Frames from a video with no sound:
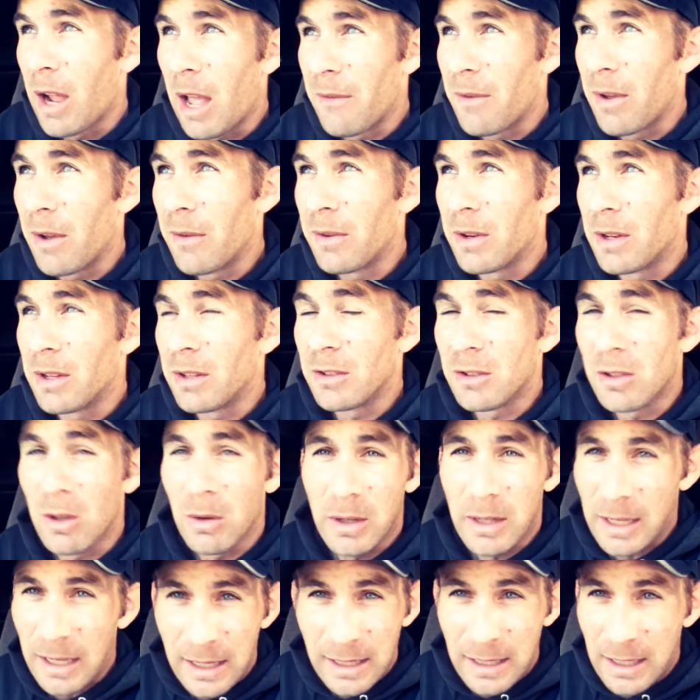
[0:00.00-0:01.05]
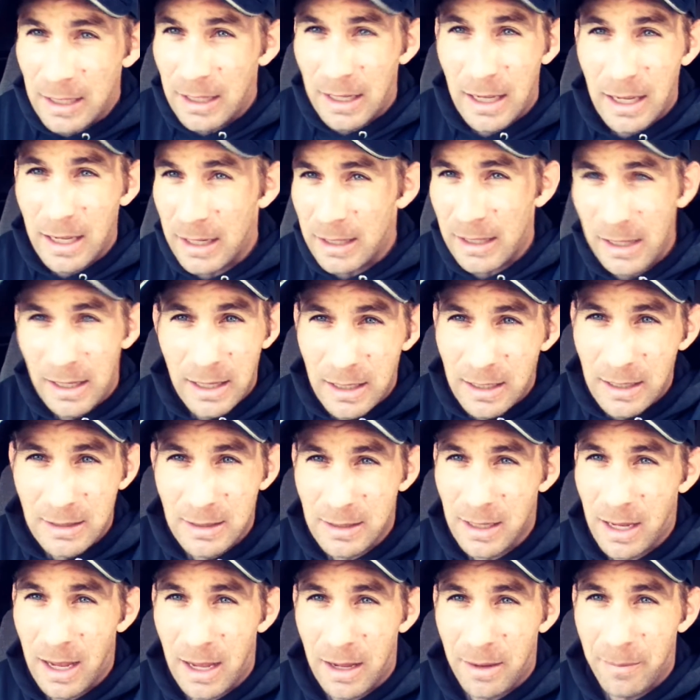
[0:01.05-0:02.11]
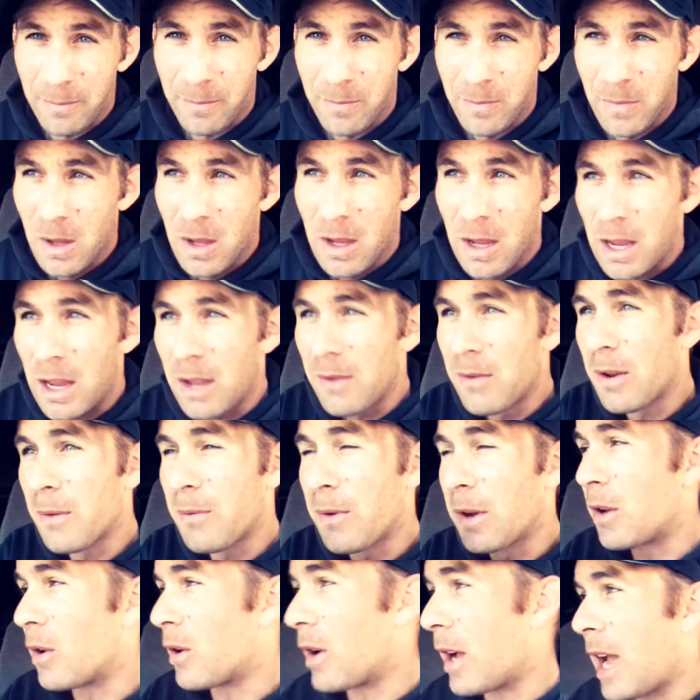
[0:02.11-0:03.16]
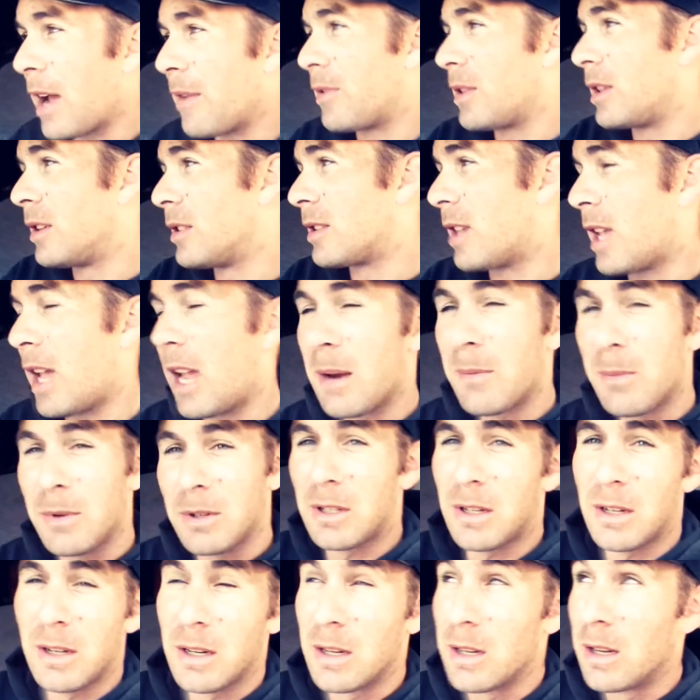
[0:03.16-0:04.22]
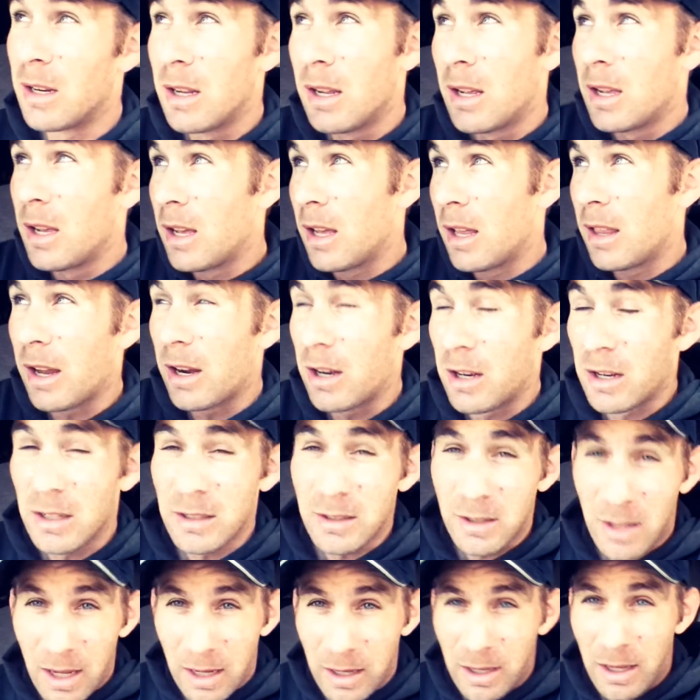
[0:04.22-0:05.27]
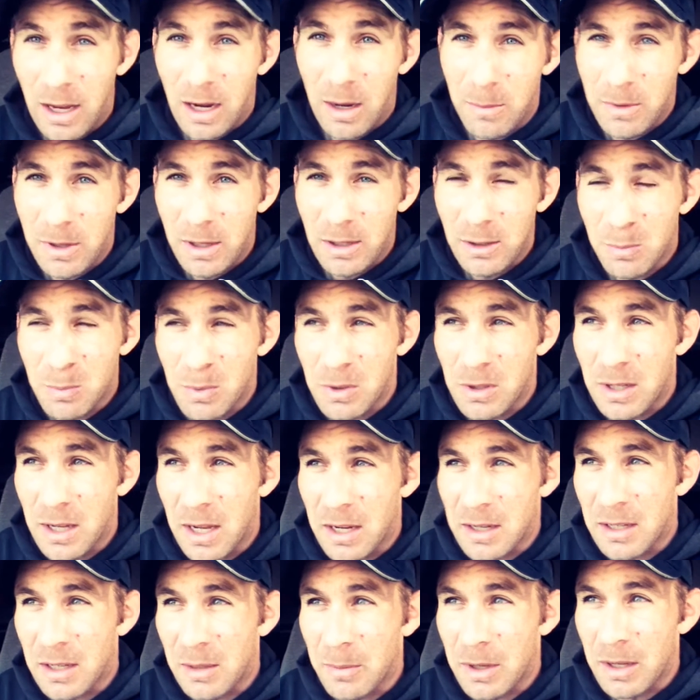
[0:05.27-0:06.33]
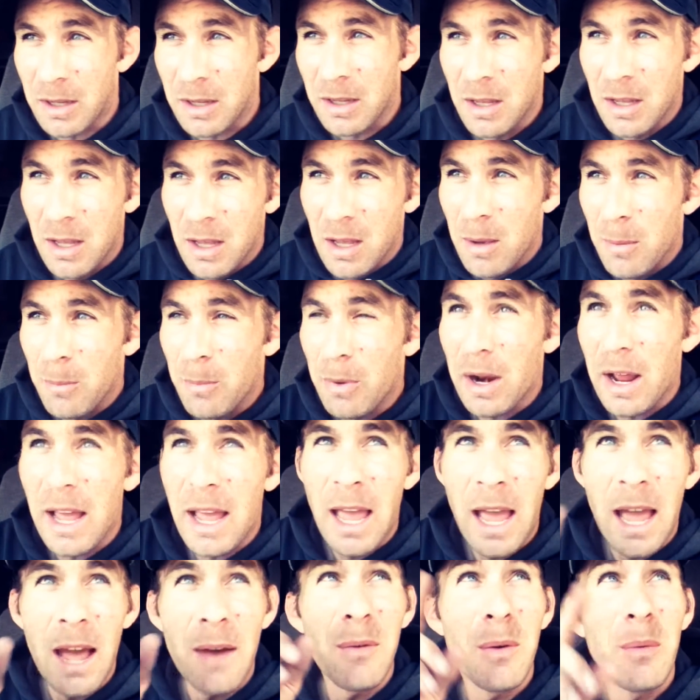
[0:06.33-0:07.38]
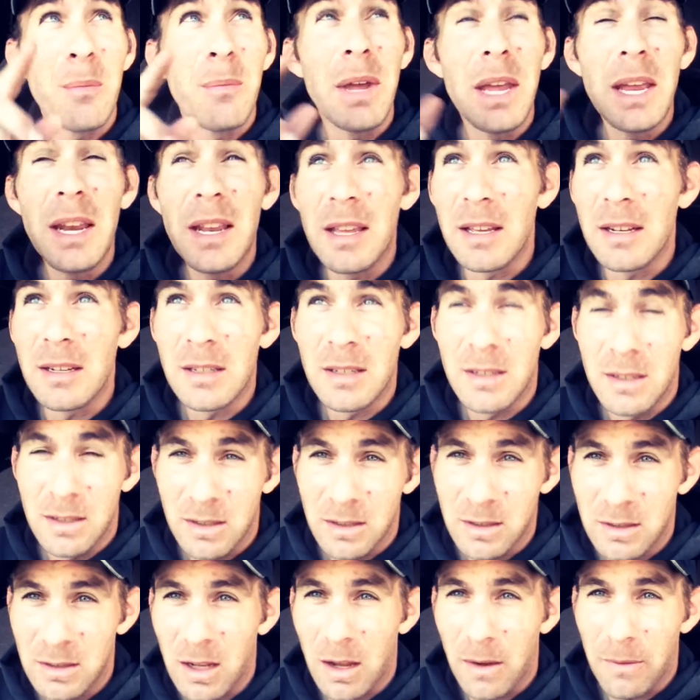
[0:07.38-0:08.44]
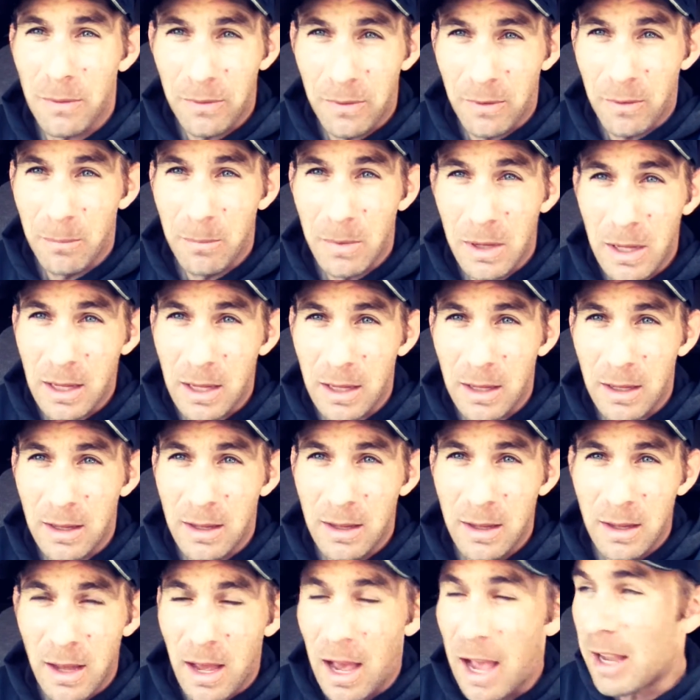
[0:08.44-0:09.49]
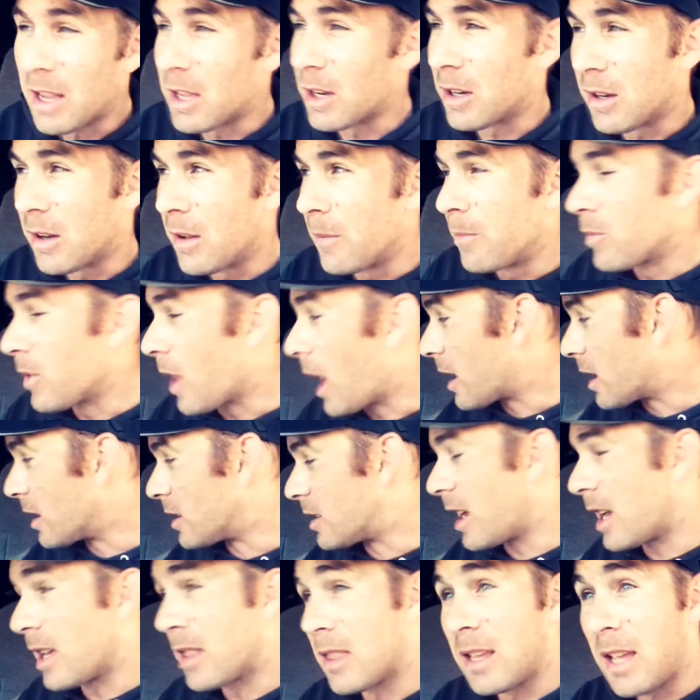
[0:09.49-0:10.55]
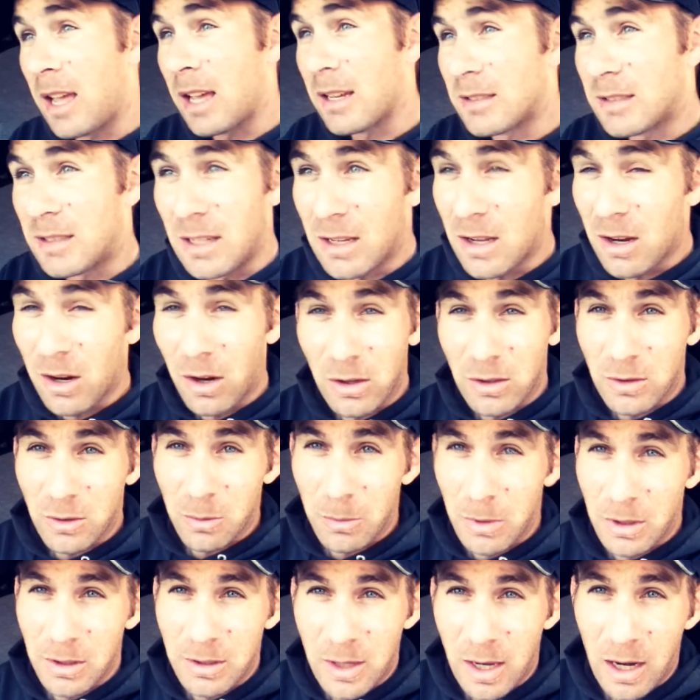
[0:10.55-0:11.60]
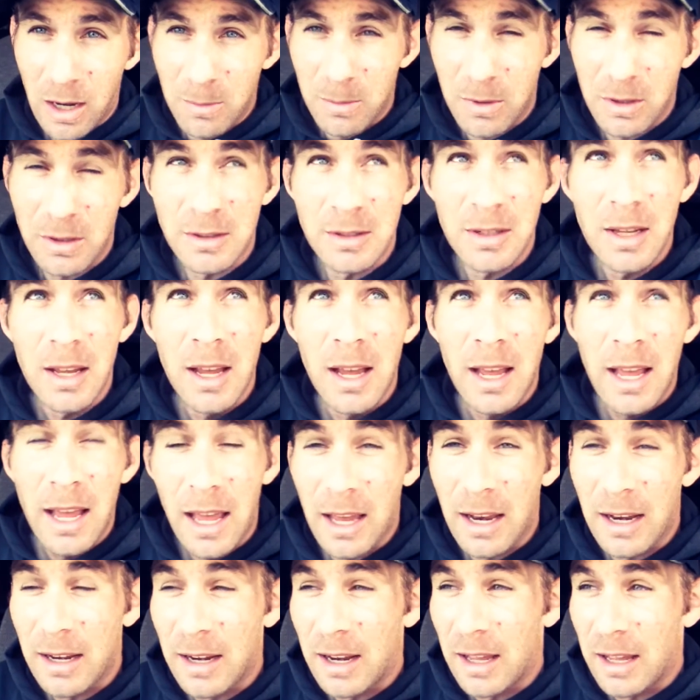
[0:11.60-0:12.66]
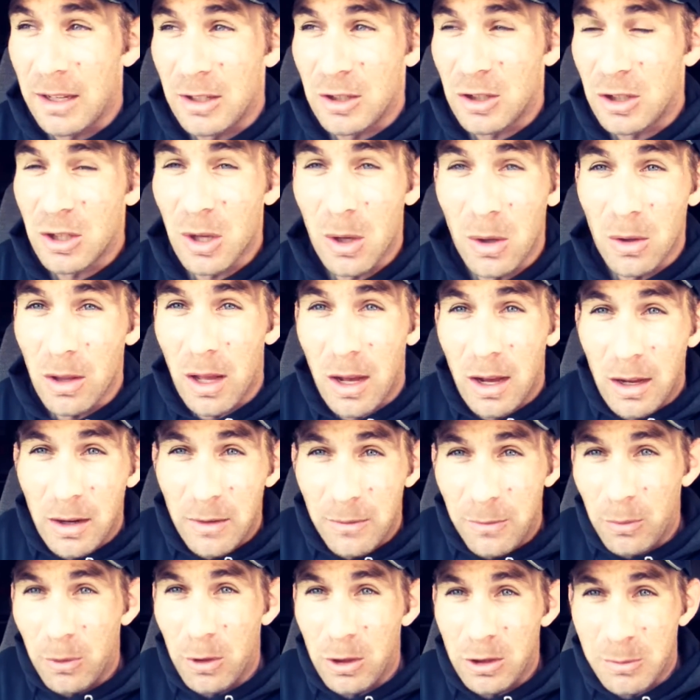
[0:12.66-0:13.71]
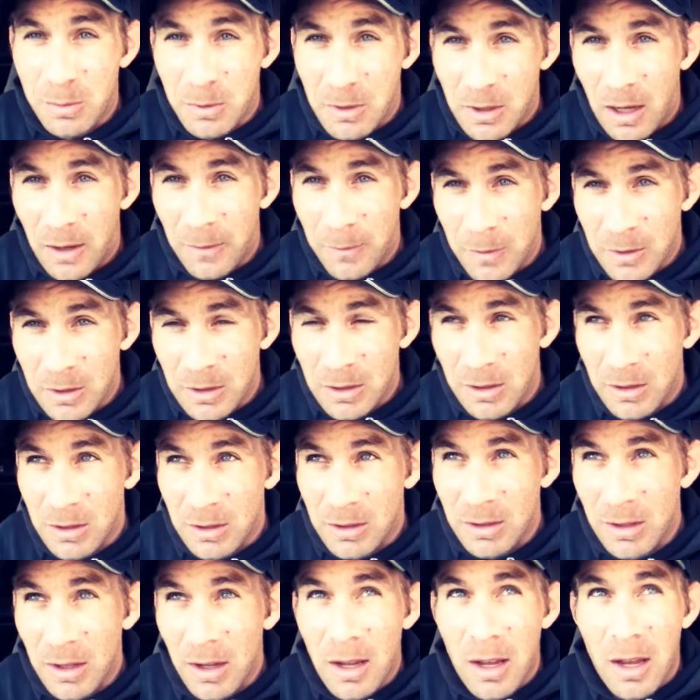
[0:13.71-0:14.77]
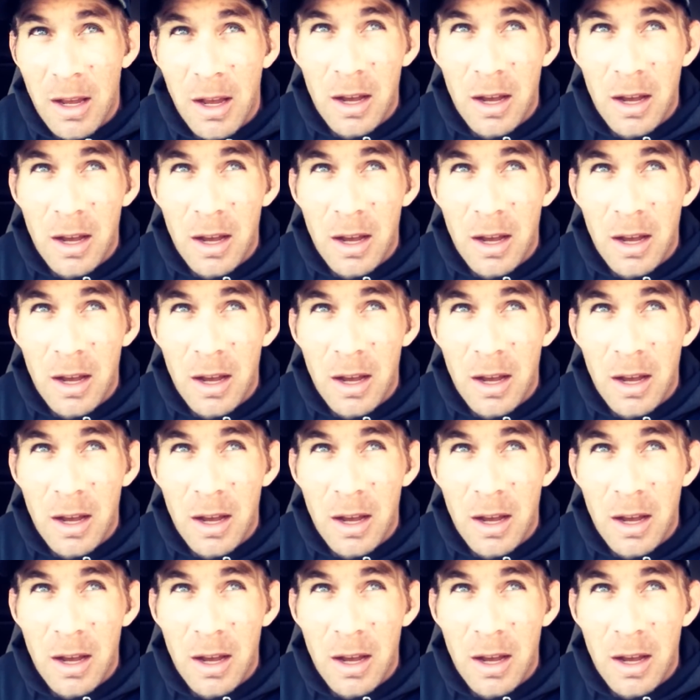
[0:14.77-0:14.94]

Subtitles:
evidence. So at any time, even if I don't have these cameras here, there is that camera that's protecting me. But I have immediate stuff for me. I can take the SD cards from these cameras and show law enforcement officers